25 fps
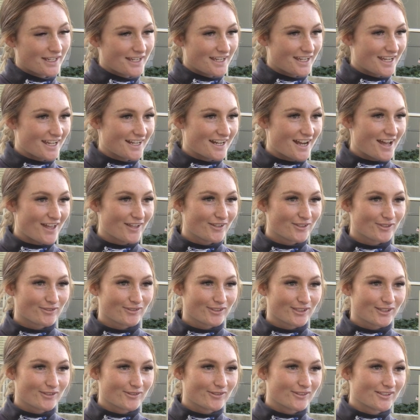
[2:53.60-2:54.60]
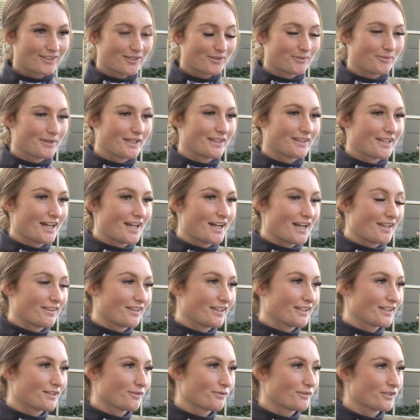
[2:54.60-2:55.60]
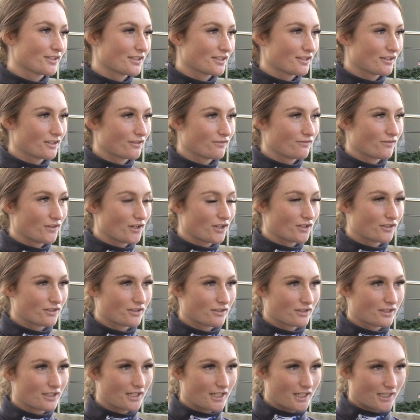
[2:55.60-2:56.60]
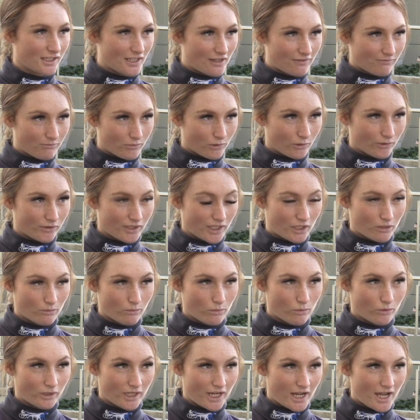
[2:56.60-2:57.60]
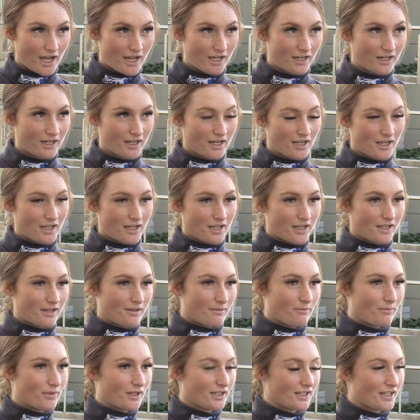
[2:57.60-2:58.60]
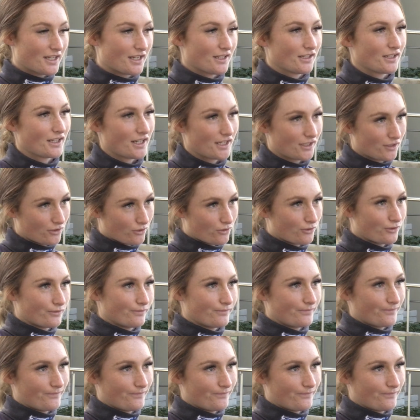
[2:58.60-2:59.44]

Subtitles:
Yeah, no, it was really good to win that. I think it was the first year they brought that award out. But yeah, no, it's good.